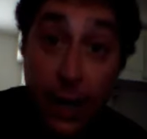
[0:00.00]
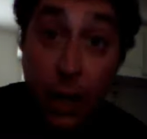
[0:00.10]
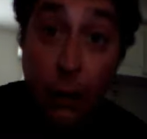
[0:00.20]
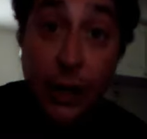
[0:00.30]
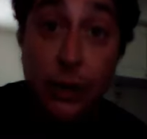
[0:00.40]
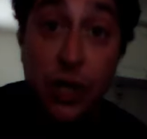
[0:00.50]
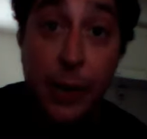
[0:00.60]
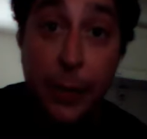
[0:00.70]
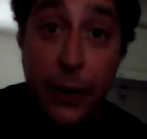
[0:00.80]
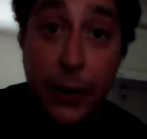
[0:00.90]
Hello
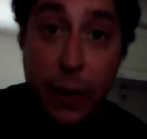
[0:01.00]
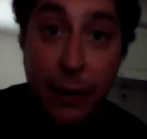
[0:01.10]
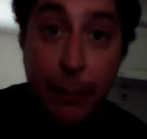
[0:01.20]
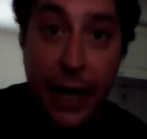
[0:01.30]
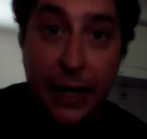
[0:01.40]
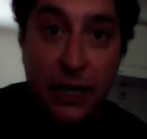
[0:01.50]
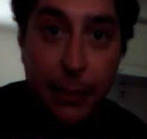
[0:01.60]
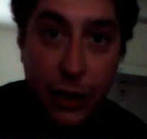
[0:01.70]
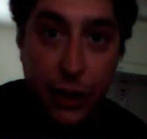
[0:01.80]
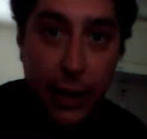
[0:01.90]
YouTubers, welcome back to
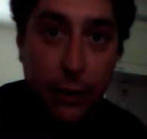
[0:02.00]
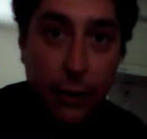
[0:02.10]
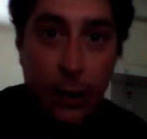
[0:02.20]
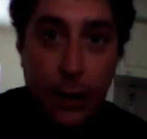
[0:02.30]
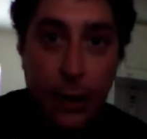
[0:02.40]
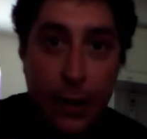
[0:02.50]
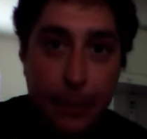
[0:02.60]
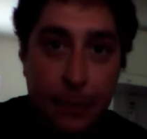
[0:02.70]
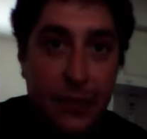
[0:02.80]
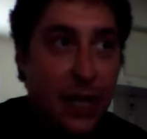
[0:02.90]
my channel.
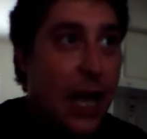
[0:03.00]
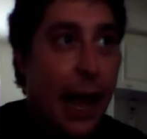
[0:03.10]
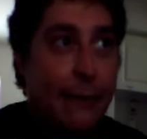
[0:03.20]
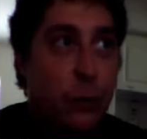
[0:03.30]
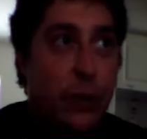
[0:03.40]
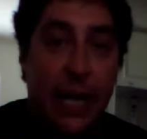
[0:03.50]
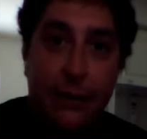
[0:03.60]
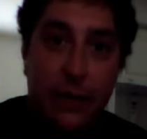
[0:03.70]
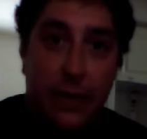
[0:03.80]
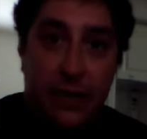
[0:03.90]
Haven't really
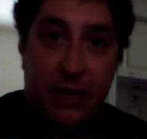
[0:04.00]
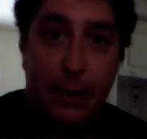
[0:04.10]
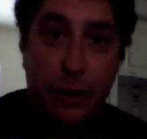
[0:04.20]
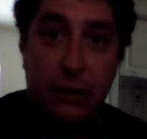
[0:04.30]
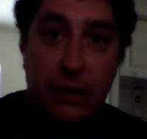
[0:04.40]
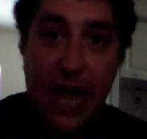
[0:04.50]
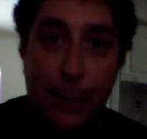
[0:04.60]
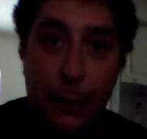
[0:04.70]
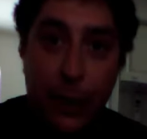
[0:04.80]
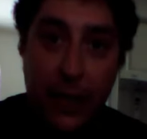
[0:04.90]
given it a special
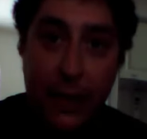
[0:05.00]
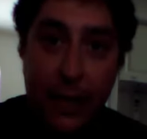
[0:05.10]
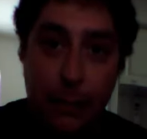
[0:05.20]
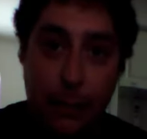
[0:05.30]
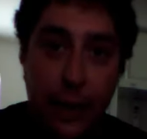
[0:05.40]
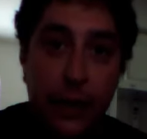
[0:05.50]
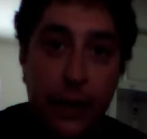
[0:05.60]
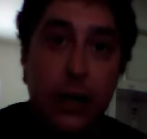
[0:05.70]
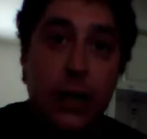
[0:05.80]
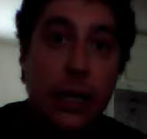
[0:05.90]
name or anything, but
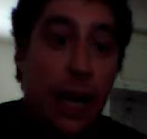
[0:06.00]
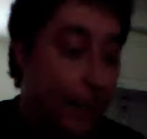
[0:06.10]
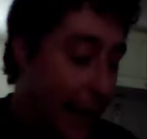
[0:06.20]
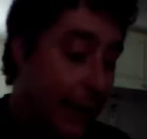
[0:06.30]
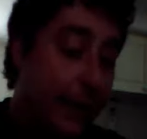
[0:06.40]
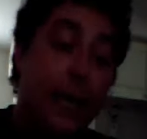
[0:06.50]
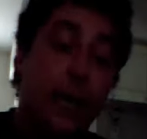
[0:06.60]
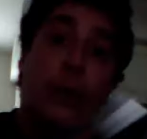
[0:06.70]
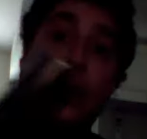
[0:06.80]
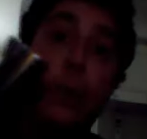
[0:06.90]
I'm back again with the